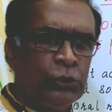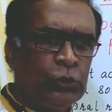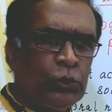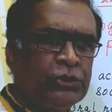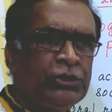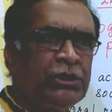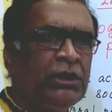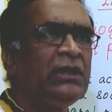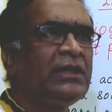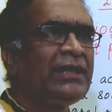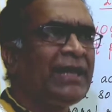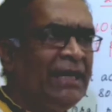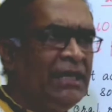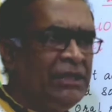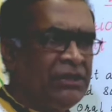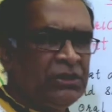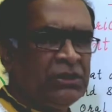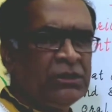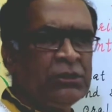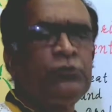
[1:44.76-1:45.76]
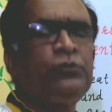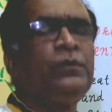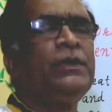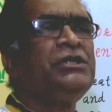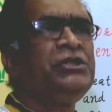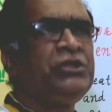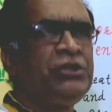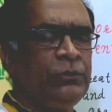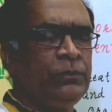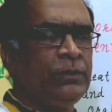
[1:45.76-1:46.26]
social traditions,
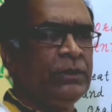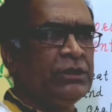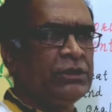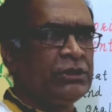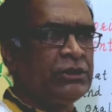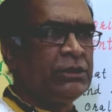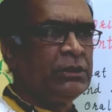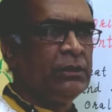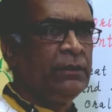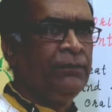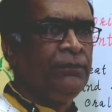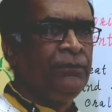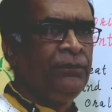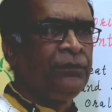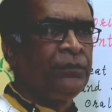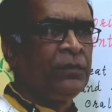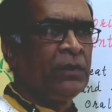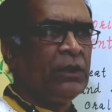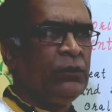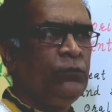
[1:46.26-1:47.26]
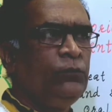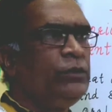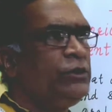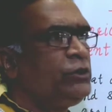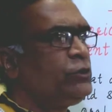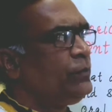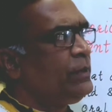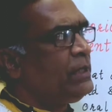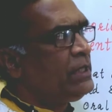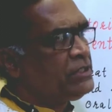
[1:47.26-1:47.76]
festivals
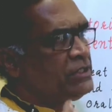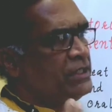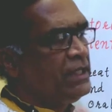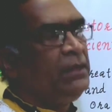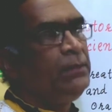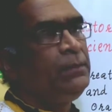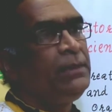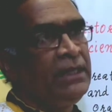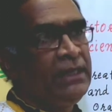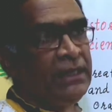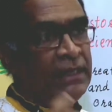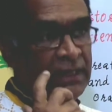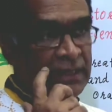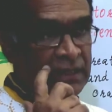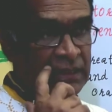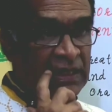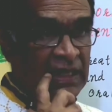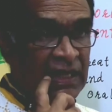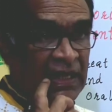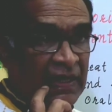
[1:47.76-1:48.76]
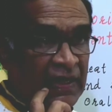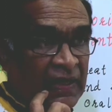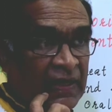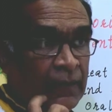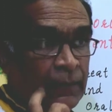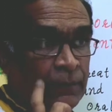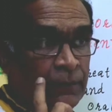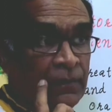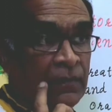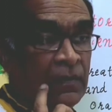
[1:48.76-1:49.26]
which were celebrated
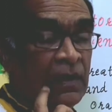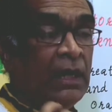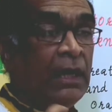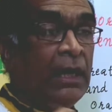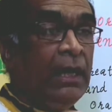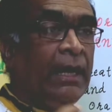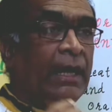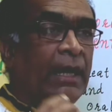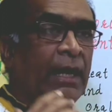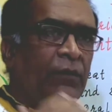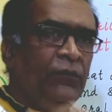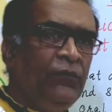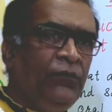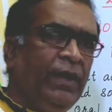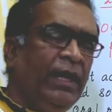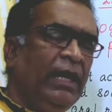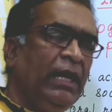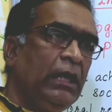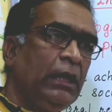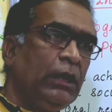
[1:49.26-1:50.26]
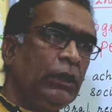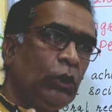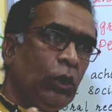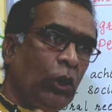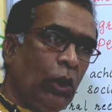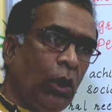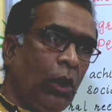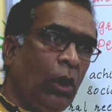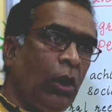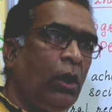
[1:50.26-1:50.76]
then were
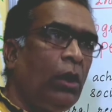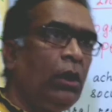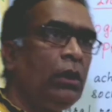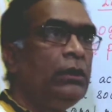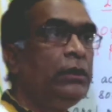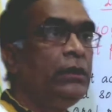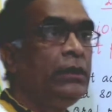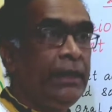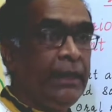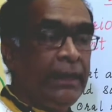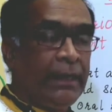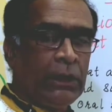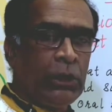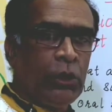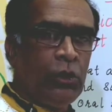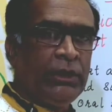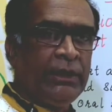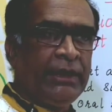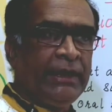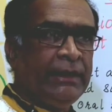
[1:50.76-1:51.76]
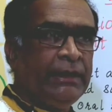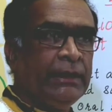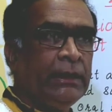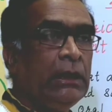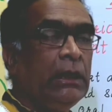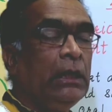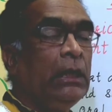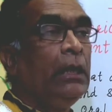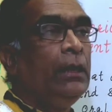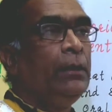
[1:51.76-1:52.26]
all recorded,
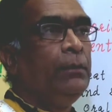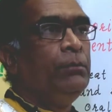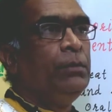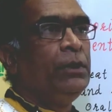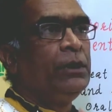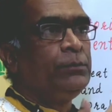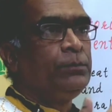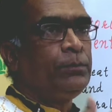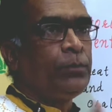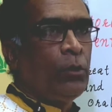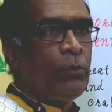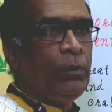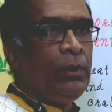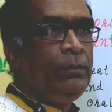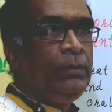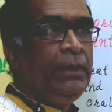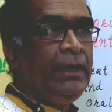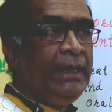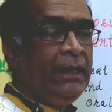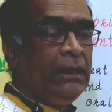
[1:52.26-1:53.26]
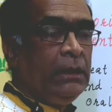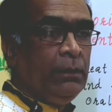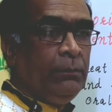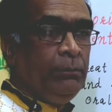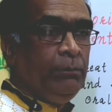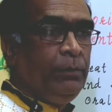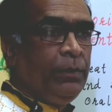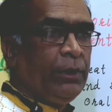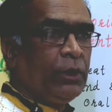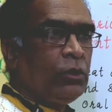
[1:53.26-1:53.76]
but probably
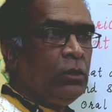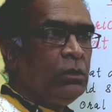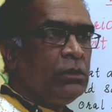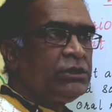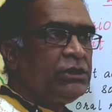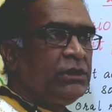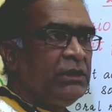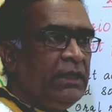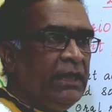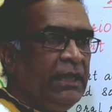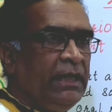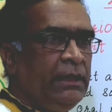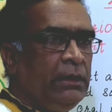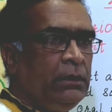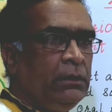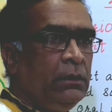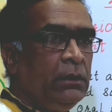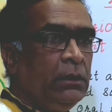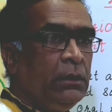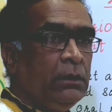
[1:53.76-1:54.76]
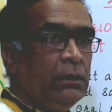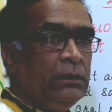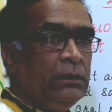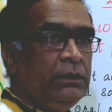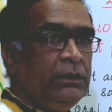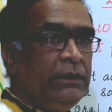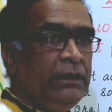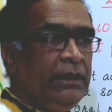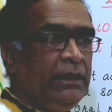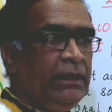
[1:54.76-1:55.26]
because then
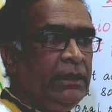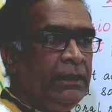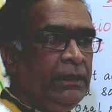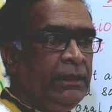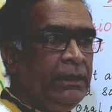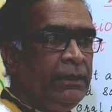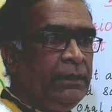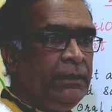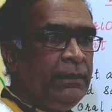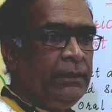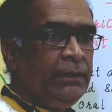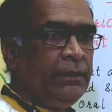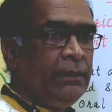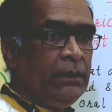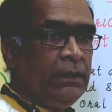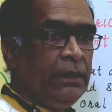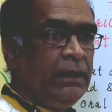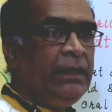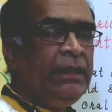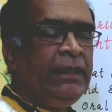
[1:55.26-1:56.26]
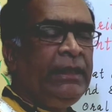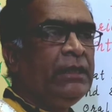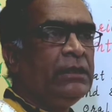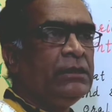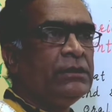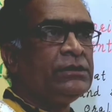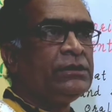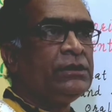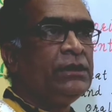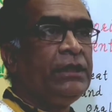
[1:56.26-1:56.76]
the
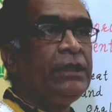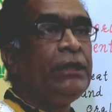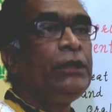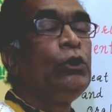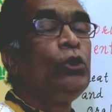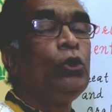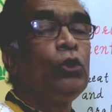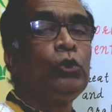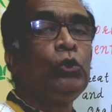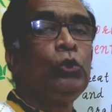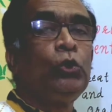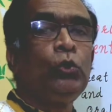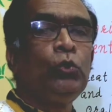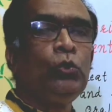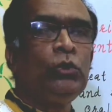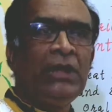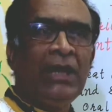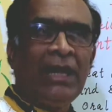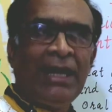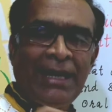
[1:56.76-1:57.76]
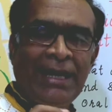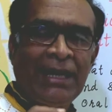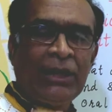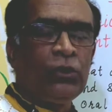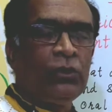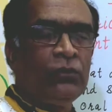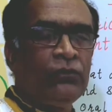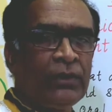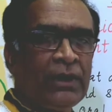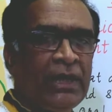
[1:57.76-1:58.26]
Indians did not know the
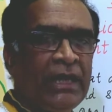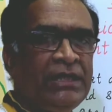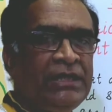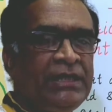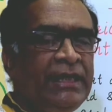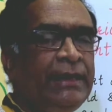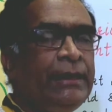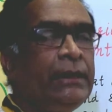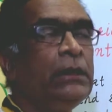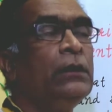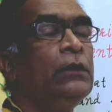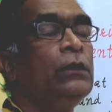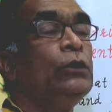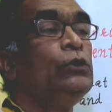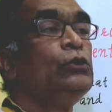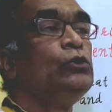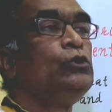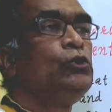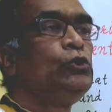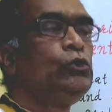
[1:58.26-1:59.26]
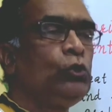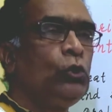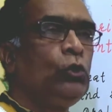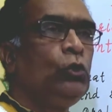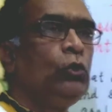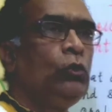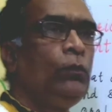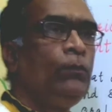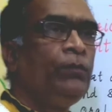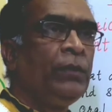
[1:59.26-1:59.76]
art of writing,
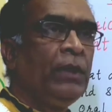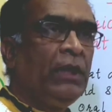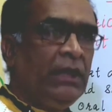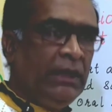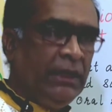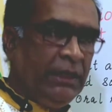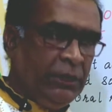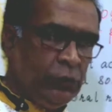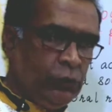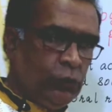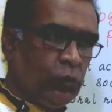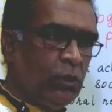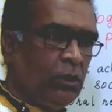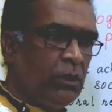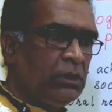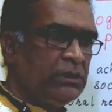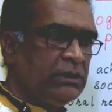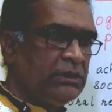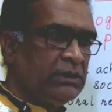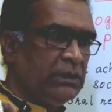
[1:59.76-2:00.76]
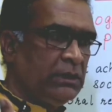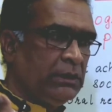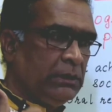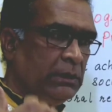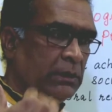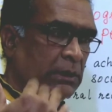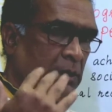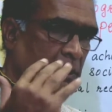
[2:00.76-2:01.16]
so it was